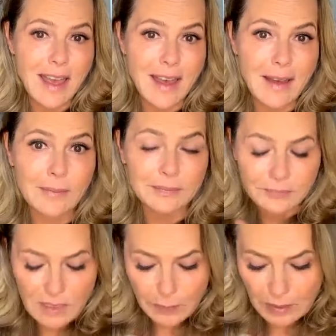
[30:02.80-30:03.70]
hair,
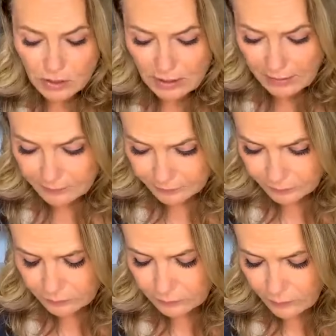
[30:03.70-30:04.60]
especially.
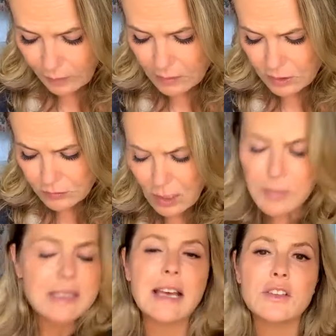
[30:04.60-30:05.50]
So don't miss
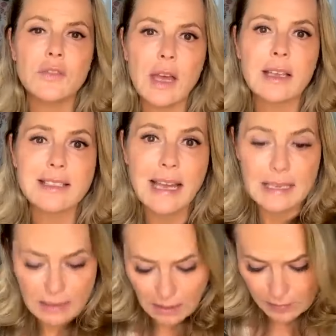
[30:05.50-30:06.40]
out on that because that
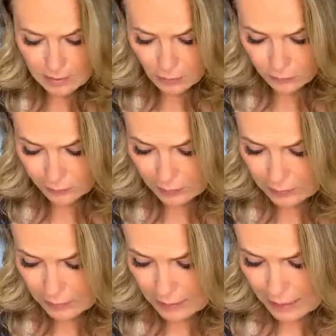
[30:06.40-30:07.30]
is a limited offer.
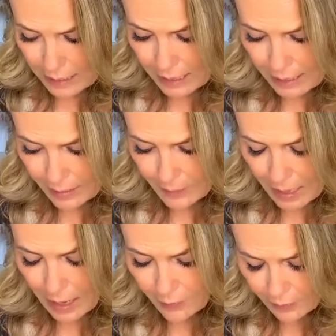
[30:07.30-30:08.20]

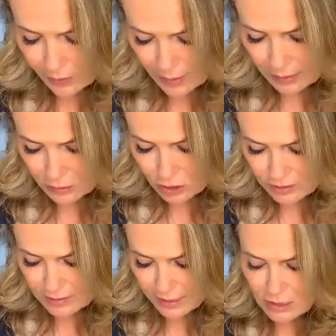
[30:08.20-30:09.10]
Other thing,
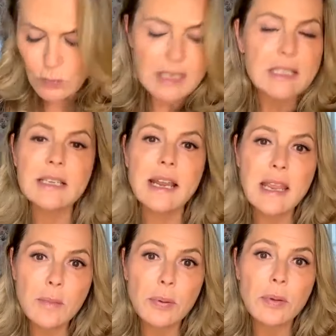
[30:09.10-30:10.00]
just to say, as we
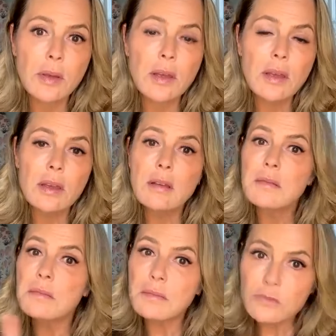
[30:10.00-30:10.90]
sleep,
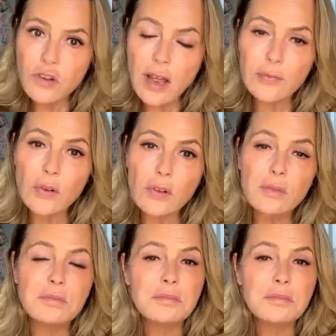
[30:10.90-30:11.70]
travel,